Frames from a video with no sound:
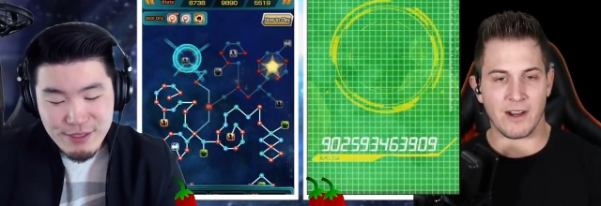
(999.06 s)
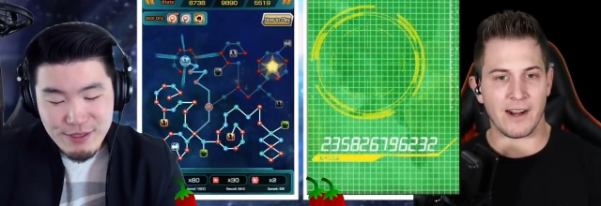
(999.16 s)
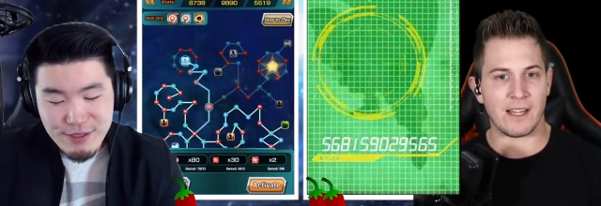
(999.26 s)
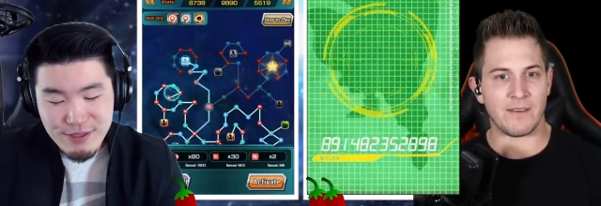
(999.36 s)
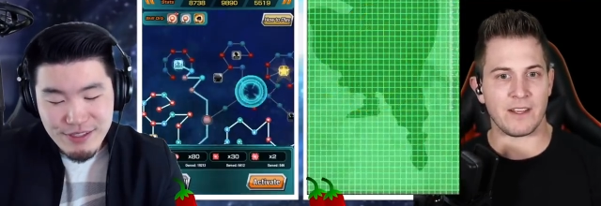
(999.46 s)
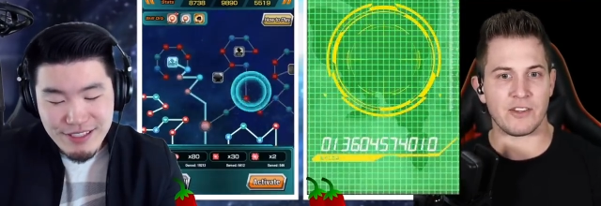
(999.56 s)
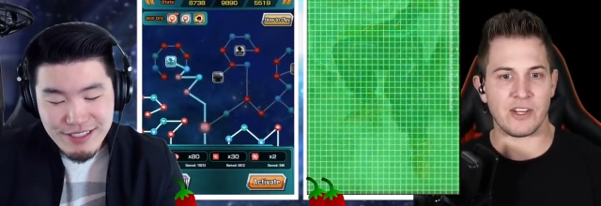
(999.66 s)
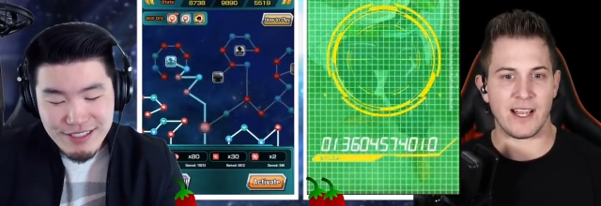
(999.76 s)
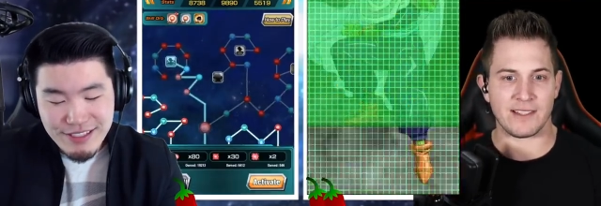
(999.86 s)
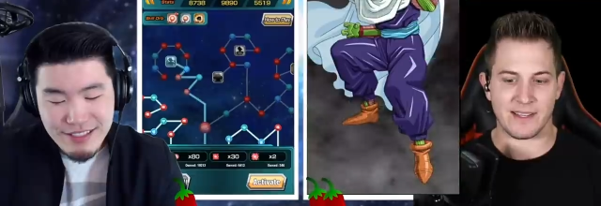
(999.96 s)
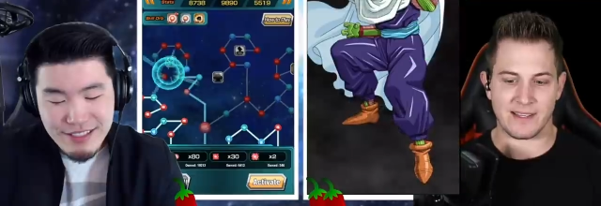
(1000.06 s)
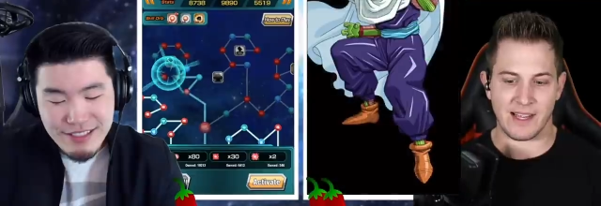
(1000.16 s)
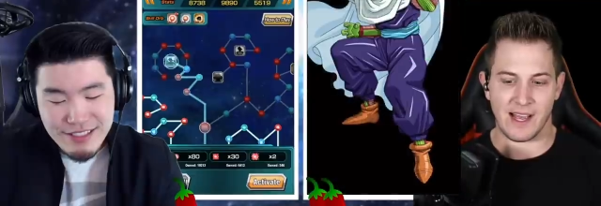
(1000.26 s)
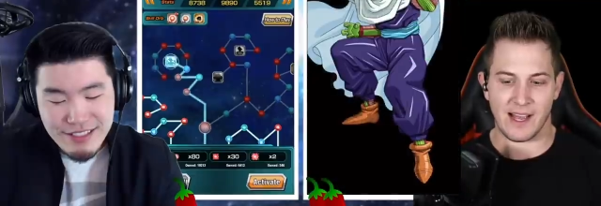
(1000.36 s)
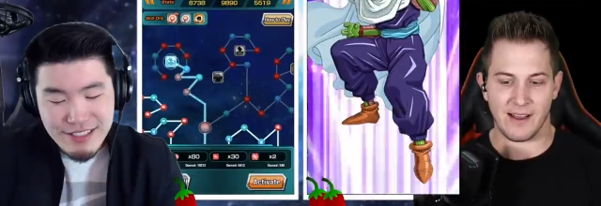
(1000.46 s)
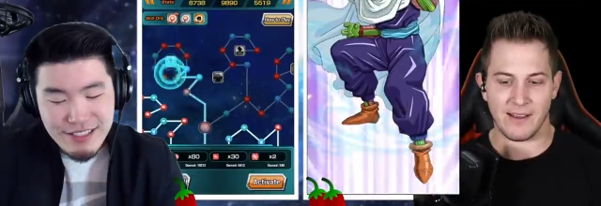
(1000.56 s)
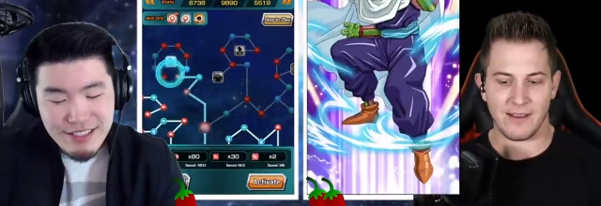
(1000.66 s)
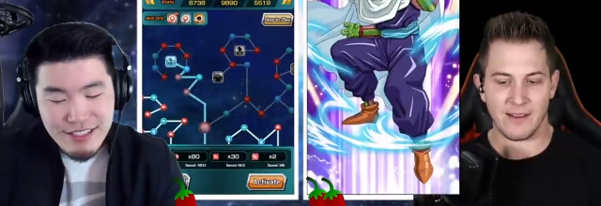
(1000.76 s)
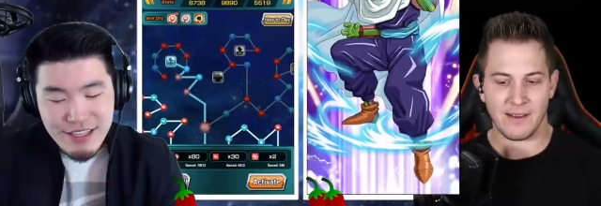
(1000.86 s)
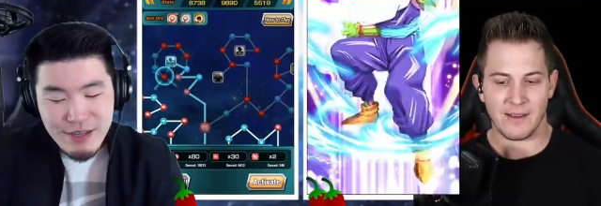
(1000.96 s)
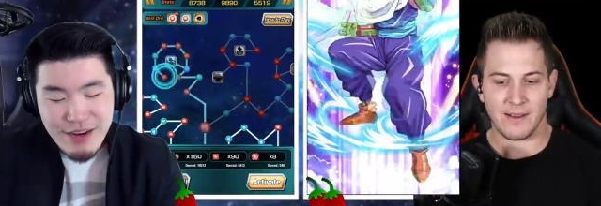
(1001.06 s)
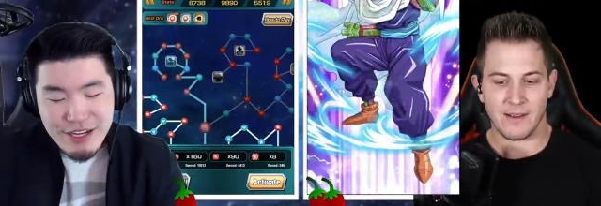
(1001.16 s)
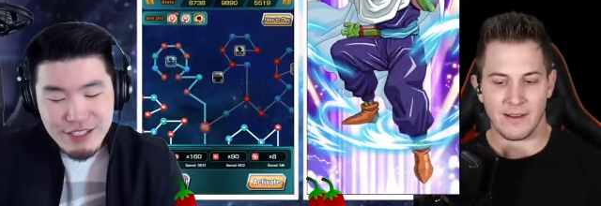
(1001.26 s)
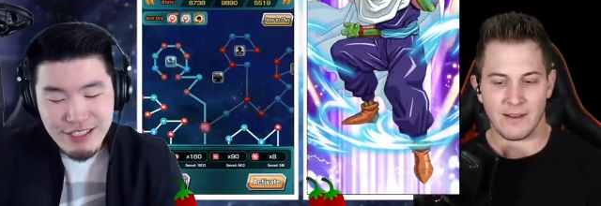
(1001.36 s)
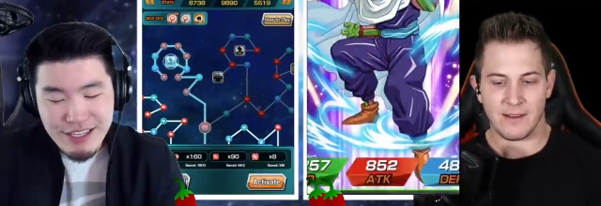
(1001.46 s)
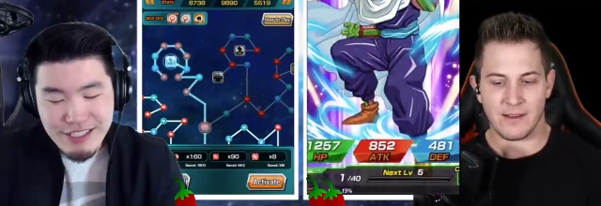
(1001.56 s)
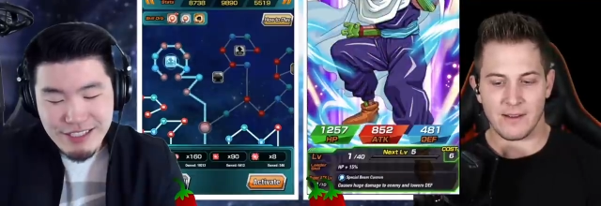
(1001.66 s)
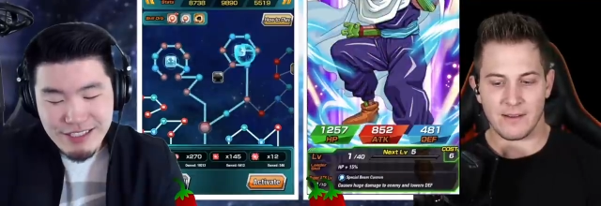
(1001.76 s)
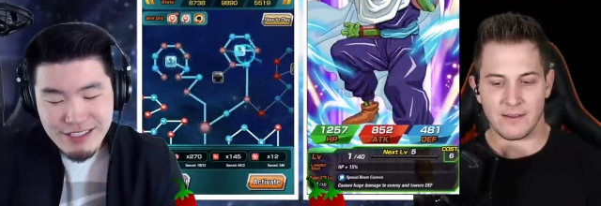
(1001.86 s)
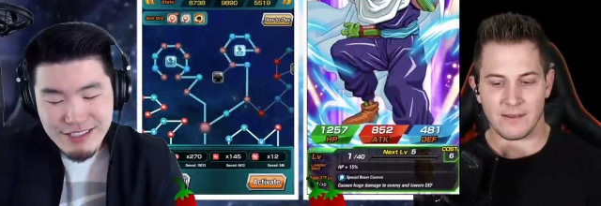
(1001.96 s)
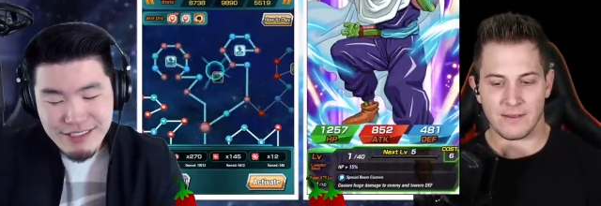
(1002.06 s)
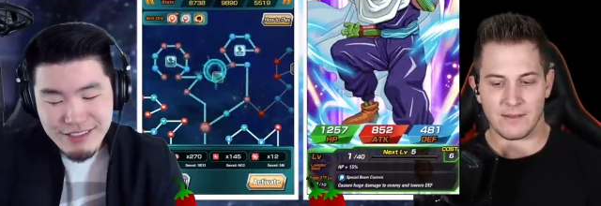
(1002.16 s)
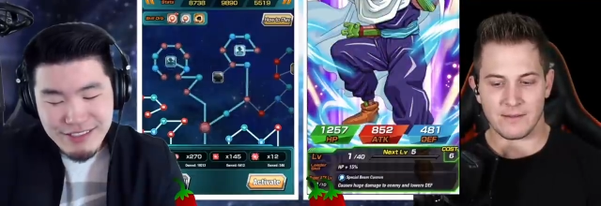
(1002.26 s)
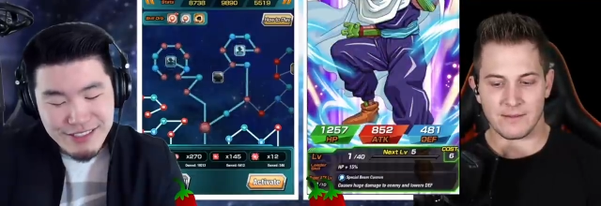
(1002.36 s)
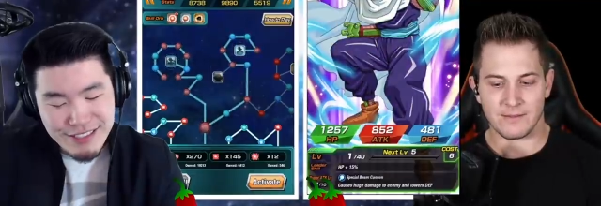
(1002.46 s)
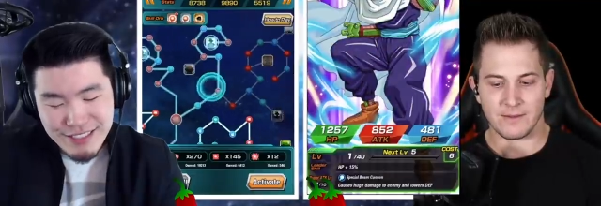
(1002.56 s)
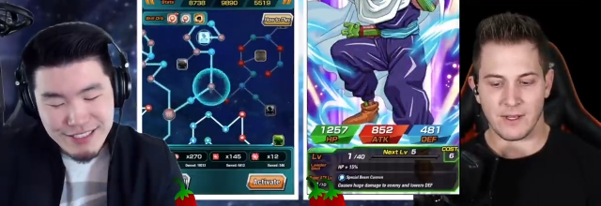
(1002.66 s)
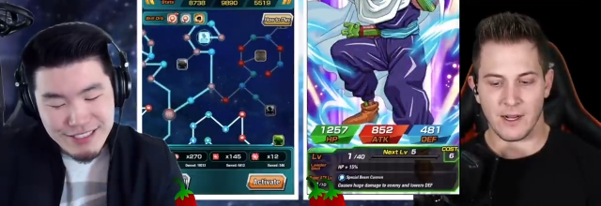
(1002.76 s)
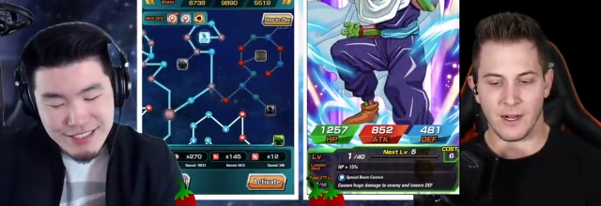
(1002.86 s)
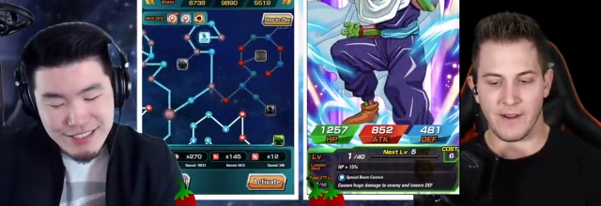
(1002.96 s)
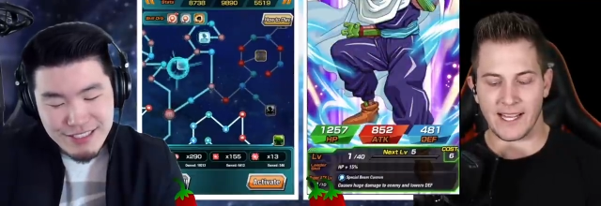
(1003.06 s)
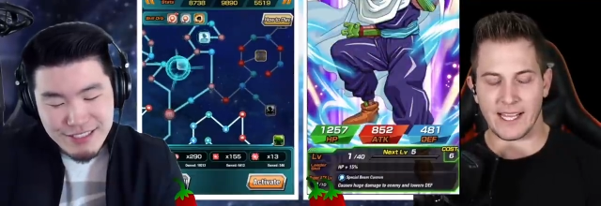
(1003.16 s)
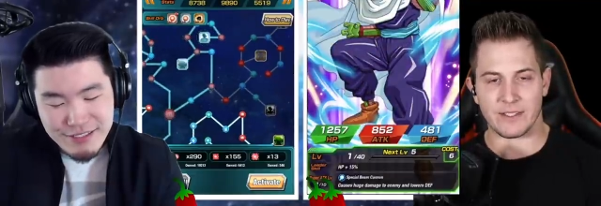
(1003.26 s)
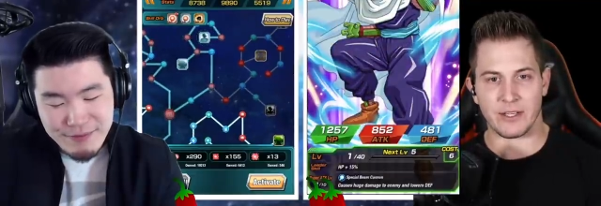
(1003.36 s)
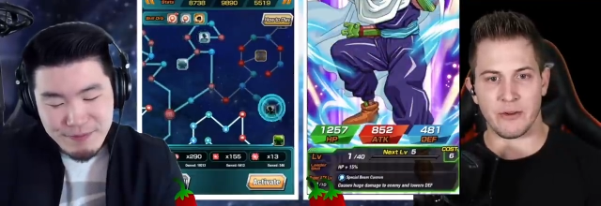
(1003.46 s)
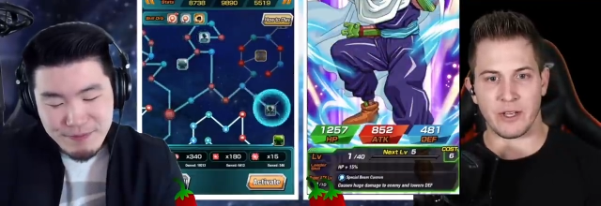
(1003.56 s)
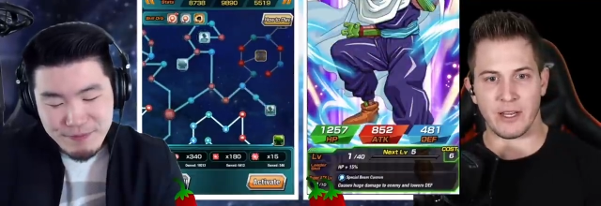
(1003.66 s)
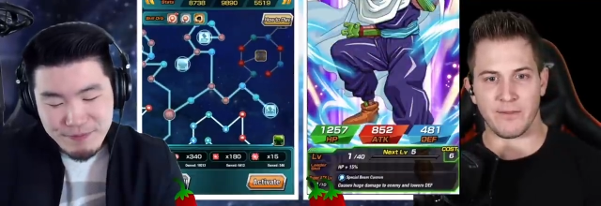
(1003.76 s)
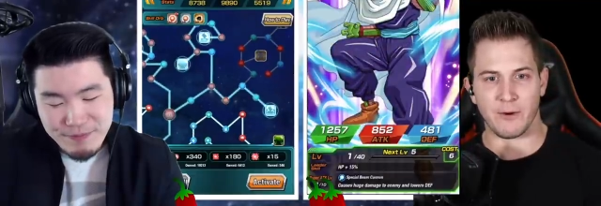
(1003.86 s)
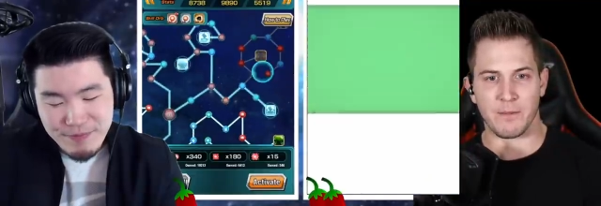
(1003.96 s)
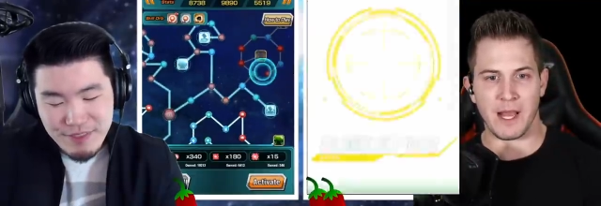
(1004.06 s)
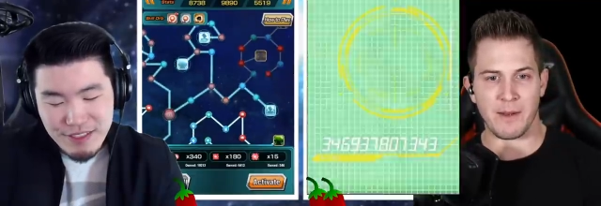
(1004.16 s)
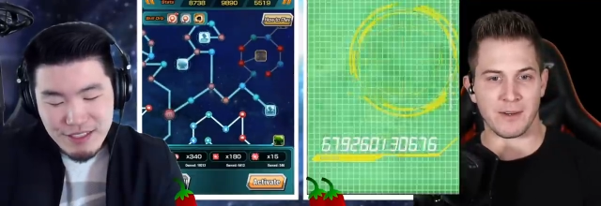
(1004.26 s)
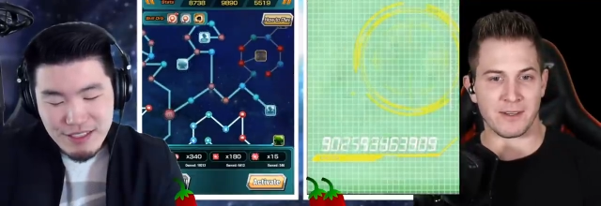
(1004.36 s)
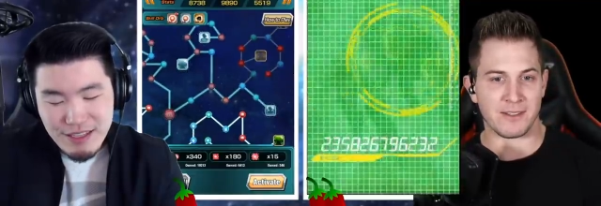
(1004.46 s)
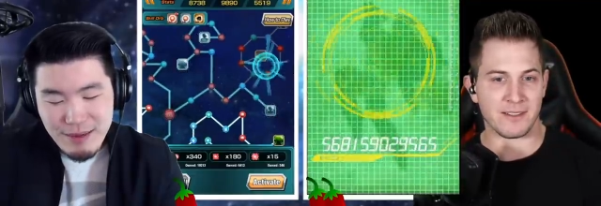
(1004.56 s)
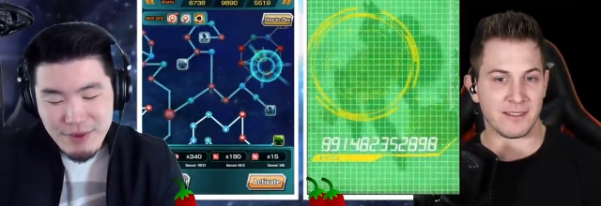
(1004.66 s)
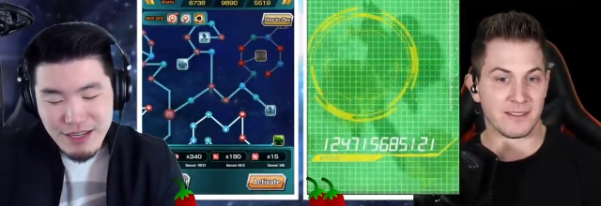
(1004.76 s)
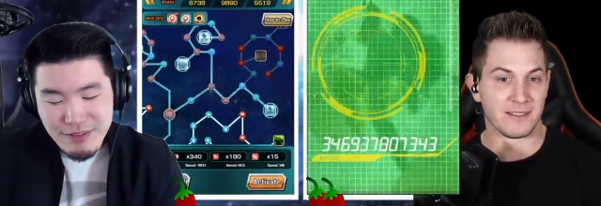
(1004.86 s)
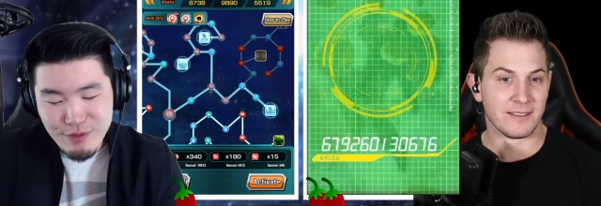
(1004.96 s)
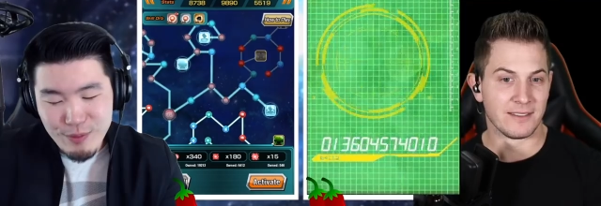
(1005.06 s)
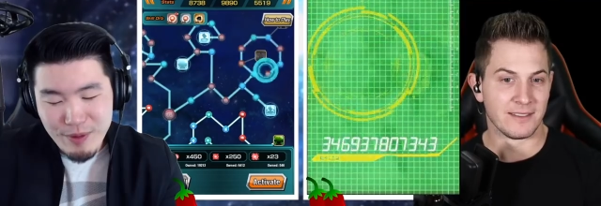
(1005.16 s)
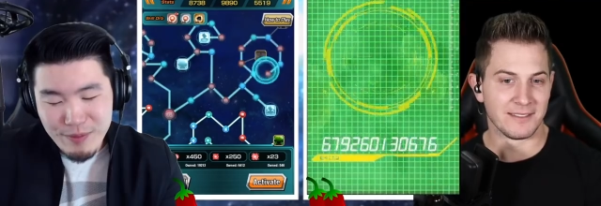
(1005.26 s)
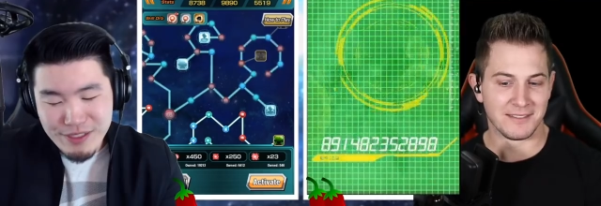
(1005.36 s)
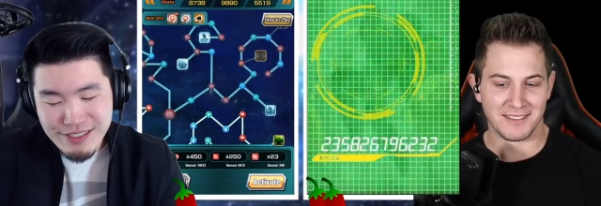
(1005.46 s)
Speaker 1: not even the GSSR. Congratulations. Oh, if I get two, you eat four peppers. I'm not eating four
Speaker 2: peppers.